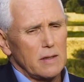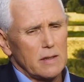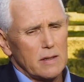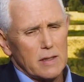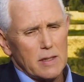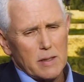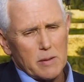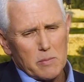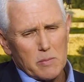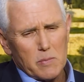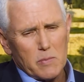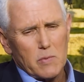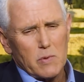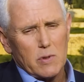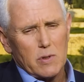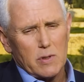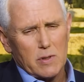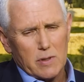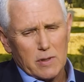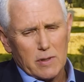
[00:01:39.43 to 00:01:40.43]

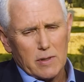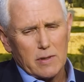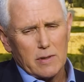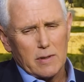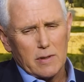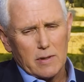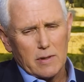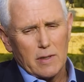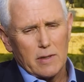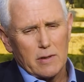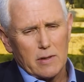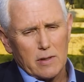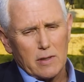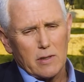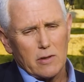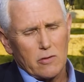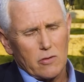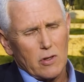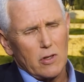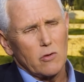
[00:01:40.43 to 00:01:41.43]
I
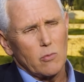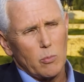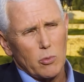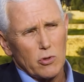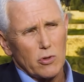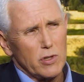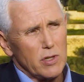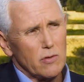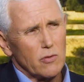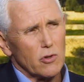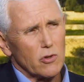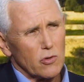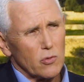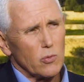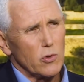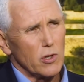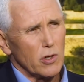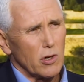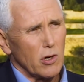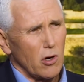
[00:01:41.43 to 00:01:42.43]
think as
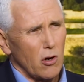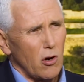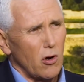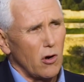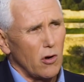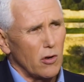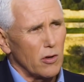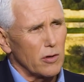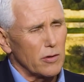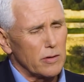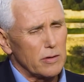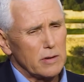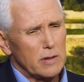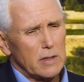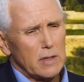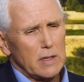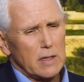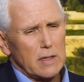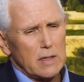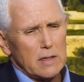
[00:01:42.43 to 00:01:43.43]
believers, we are called
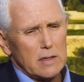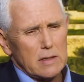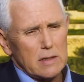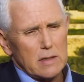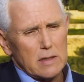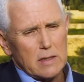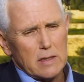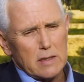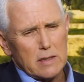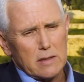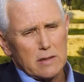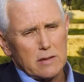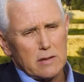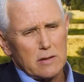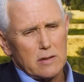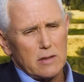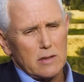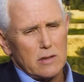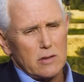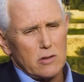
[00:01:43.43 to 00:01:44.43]

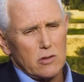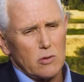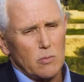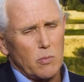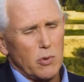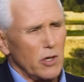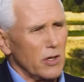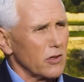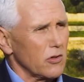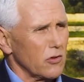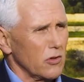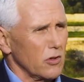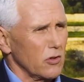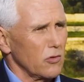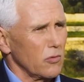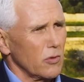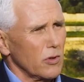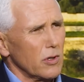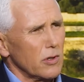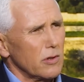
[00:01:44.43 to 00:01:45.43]
to bless
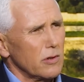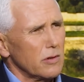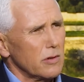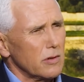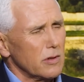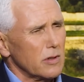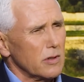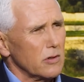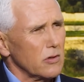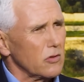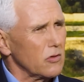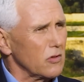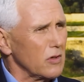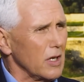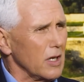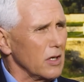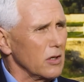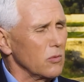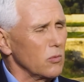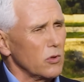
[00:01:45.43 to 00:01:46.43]
Israel and to
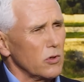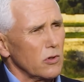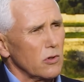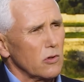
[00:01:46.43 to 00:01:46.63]
stand with